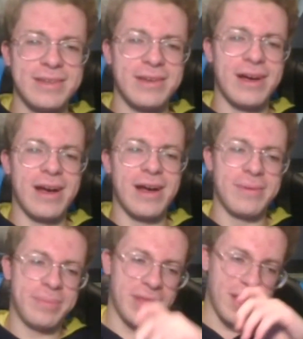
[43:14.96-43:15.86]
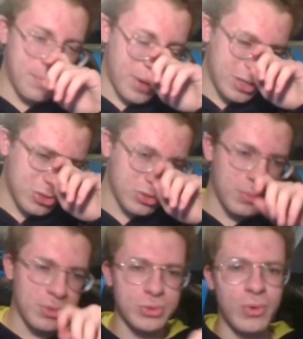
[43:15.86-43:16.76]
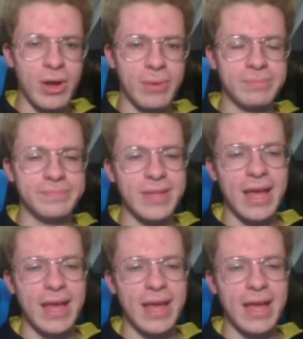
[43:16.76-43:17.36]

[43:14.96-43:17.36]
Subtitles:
But then the Pacers almost won.